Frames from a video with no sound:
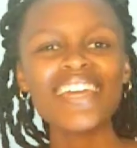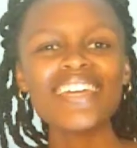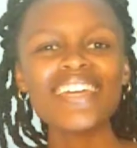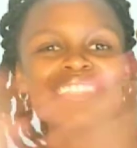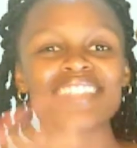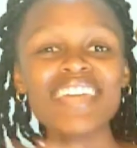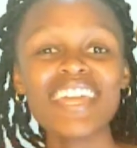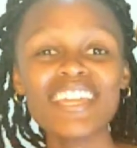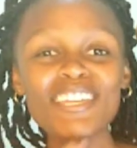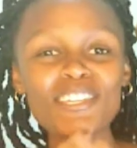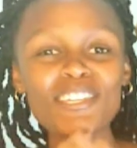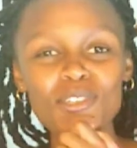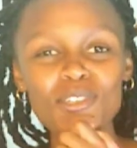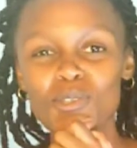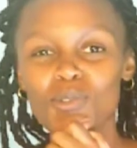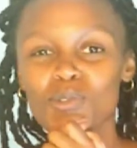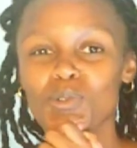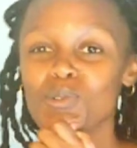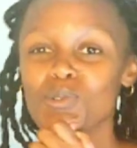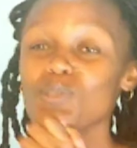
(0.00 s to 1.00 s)
Thank
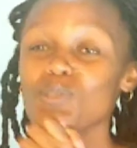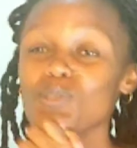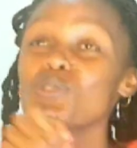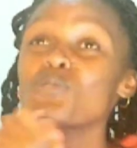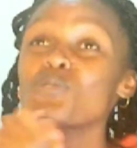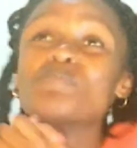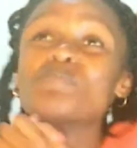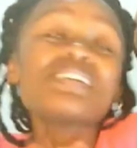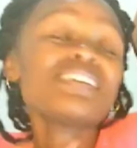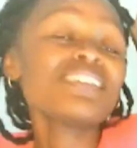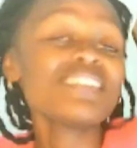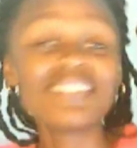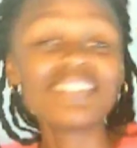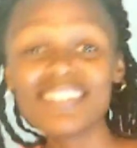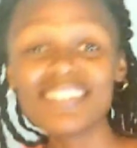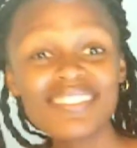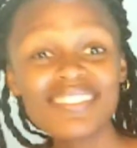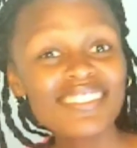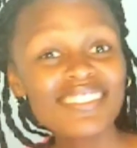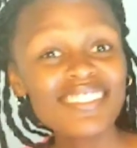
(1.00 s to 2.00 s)
you to
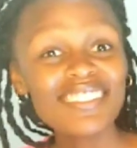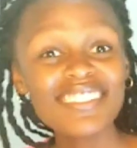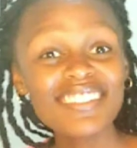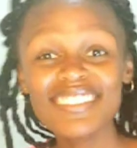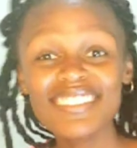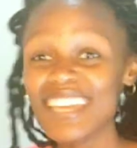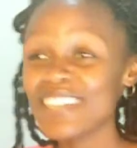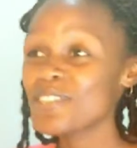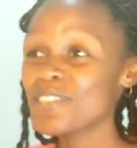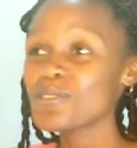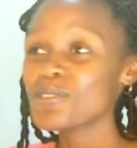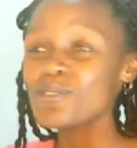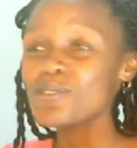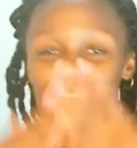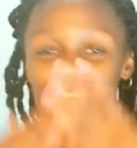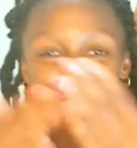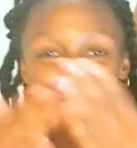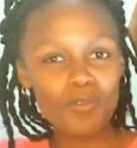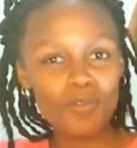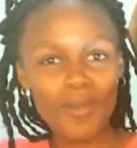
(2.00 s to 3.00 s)
me. Thank you to
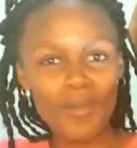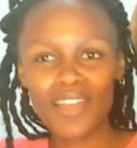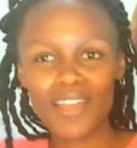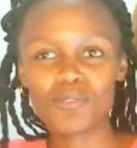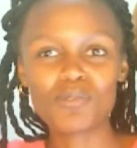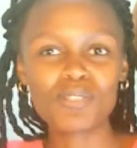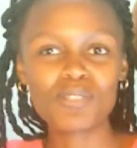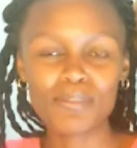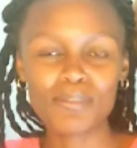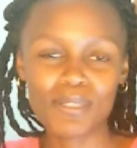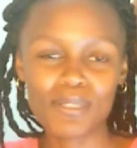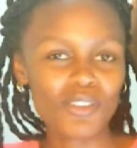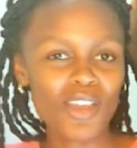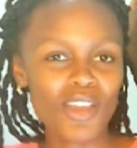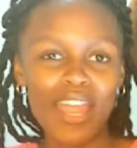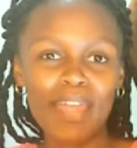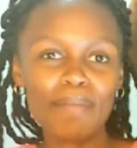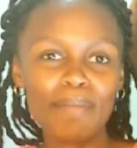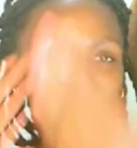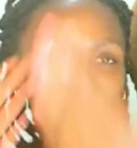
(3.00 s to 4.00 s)
everyone who
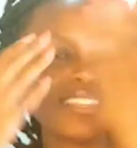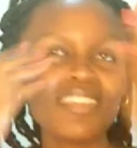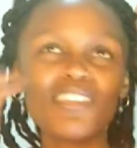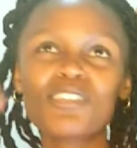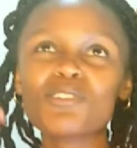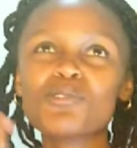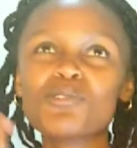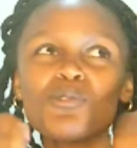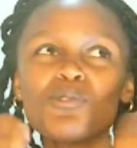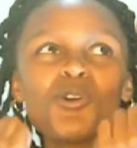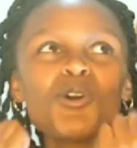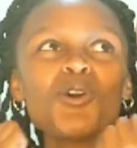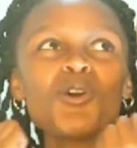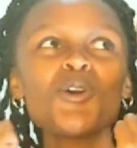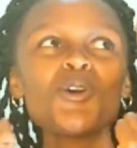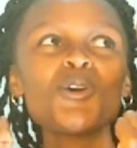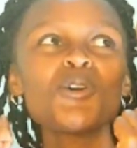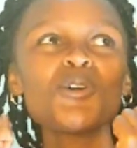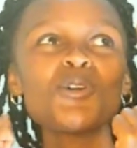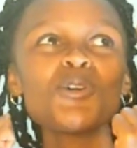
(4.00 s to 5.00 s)
subscribed. Thank you.
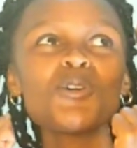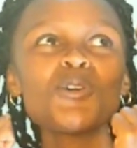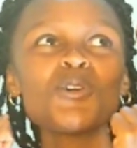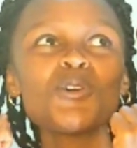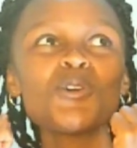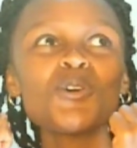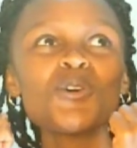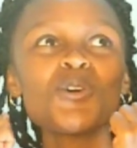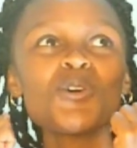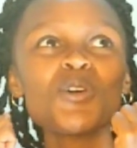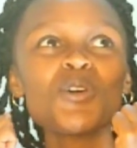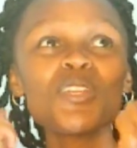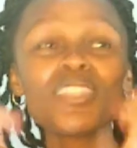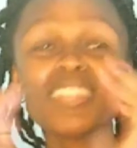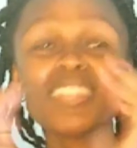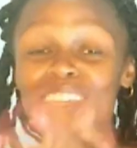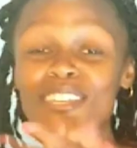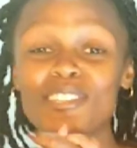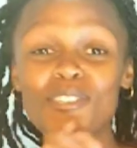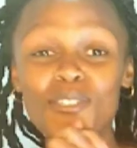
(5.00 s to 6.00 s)

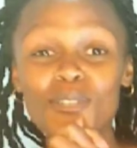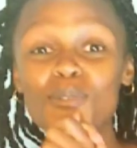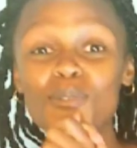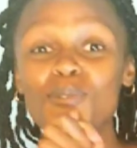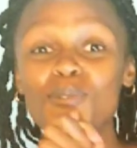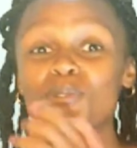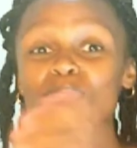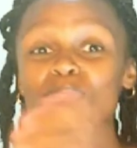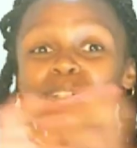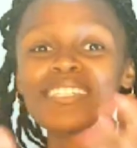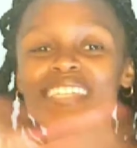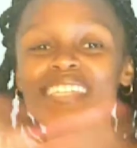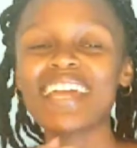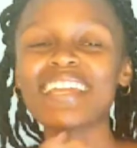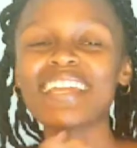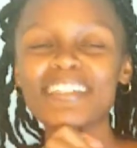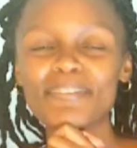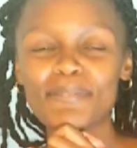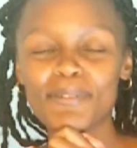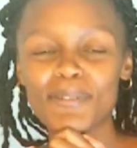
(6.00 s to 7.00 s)
Thank you. Kya
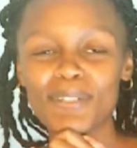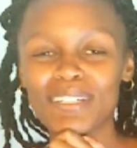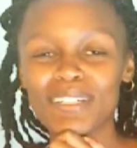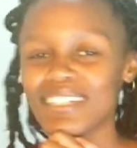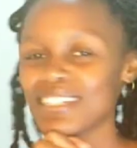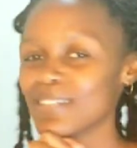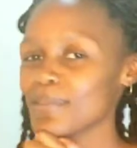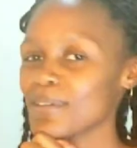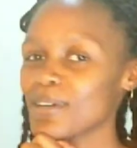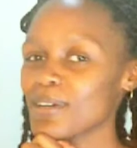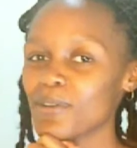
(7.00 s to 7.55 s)
lebo. Kya lebo.